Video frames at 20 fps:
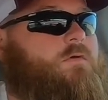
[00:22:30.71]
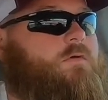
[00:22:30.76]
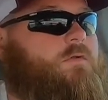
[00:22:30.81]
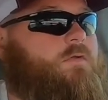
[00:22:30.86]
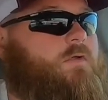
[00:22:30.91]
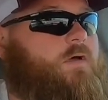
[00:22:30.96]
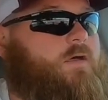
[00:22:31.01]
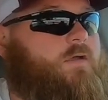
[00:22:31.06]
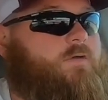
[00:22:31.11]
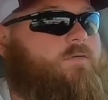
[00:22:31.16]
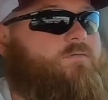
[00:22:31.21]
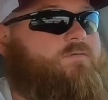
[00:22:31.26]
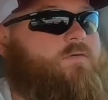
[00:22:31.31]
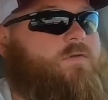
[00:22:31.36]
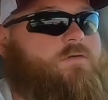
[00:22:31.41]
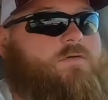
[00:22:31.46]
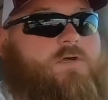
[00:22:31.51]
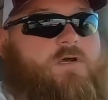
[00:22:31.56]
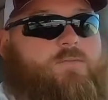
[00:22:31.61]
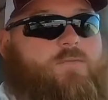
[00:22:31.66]
a lot of
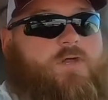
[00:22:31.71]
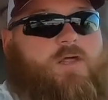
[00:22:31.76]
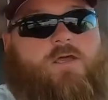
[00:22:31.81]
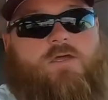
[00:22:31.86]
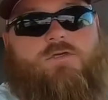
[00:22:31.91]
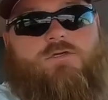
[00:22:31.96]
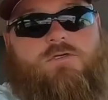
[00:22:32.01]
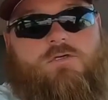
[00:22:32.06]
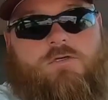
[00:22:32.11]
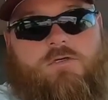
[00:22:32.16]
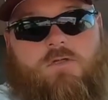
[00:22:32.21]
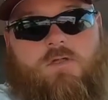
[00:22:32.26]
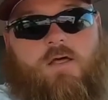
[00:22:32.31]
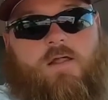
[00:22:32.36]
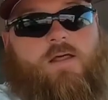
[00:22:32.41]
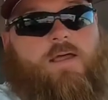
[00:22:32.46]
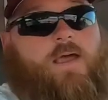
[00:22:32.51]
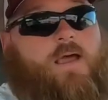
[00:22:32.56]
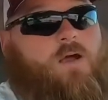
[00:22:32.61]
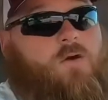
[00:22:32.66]
determination, a
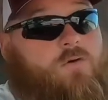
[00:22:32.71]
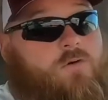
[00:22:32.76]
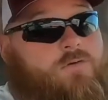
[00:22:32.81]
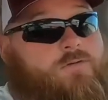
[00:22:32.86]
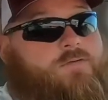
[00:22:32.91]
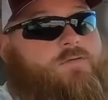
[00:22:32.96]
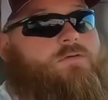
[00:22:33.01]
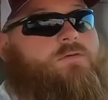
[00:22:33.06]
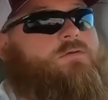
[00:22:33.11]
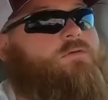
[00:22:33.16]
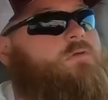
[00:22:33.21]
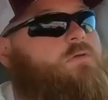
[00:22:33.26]
lot of hours.